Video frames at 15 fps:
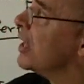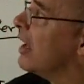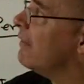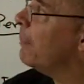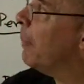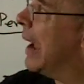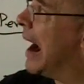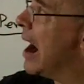
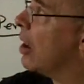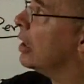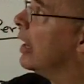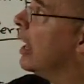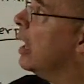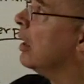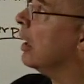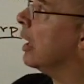of
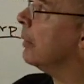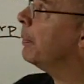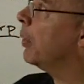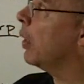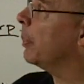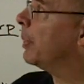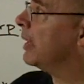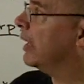parallel and
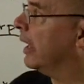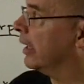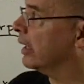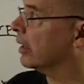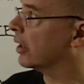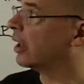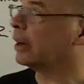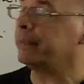
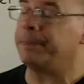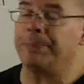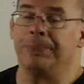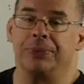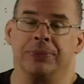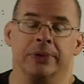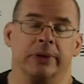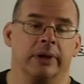perpendicular.
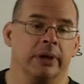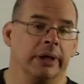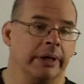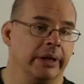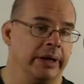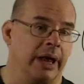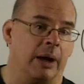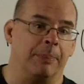
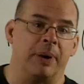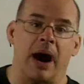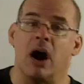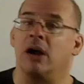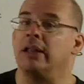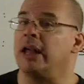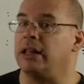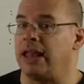Now,
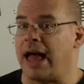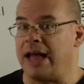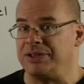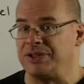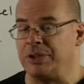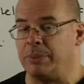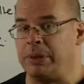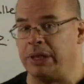parallel lines
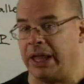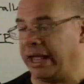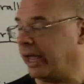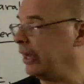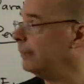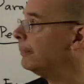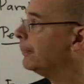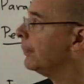in the
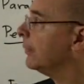plane,